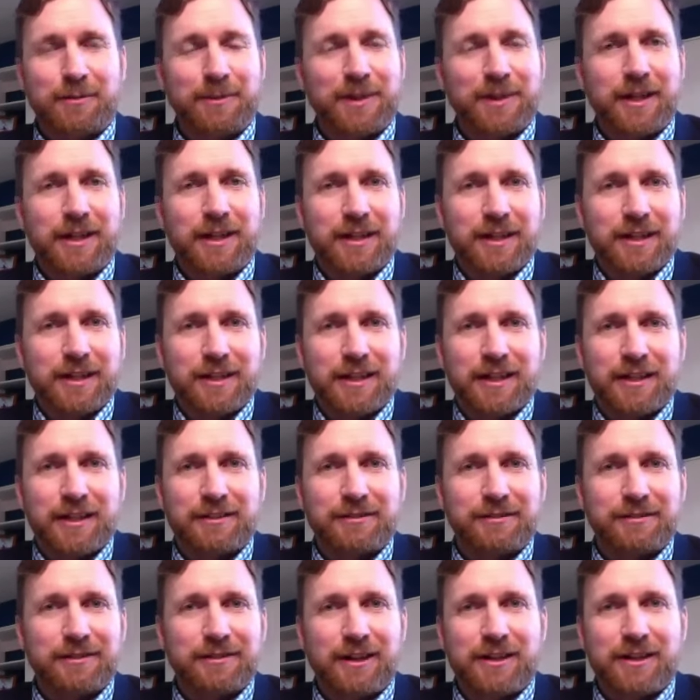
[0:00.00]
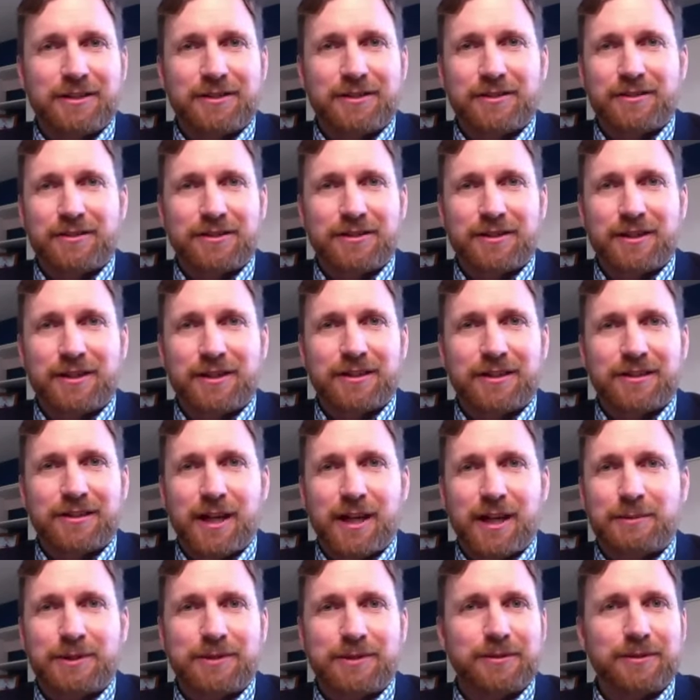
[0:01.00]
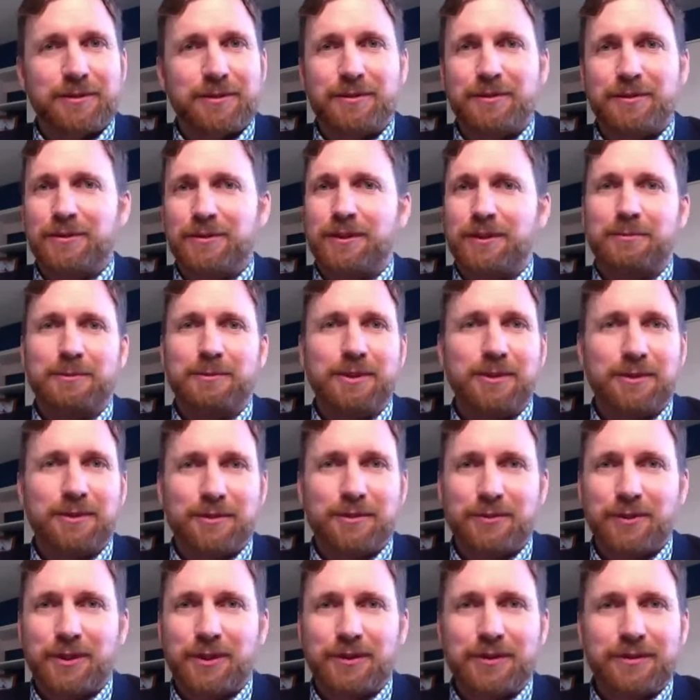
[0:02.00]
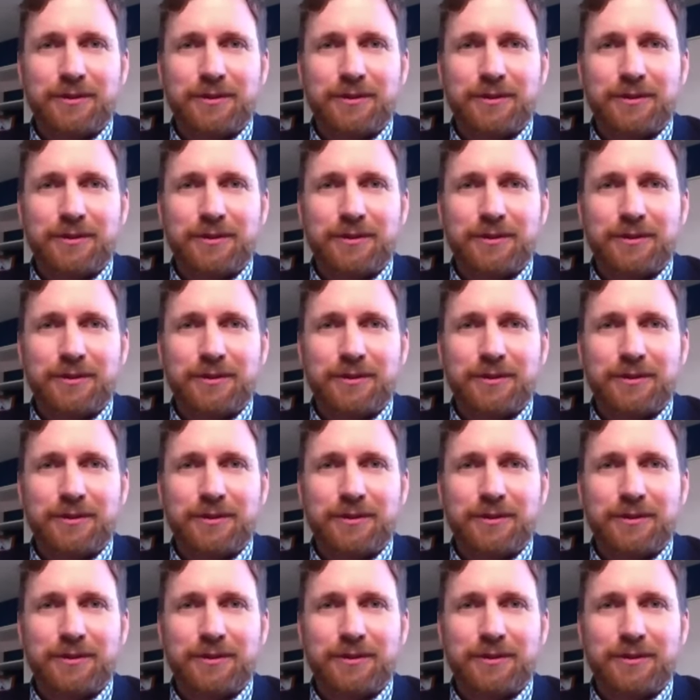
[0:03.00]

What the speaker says: I also just think it's absolutely beautiful.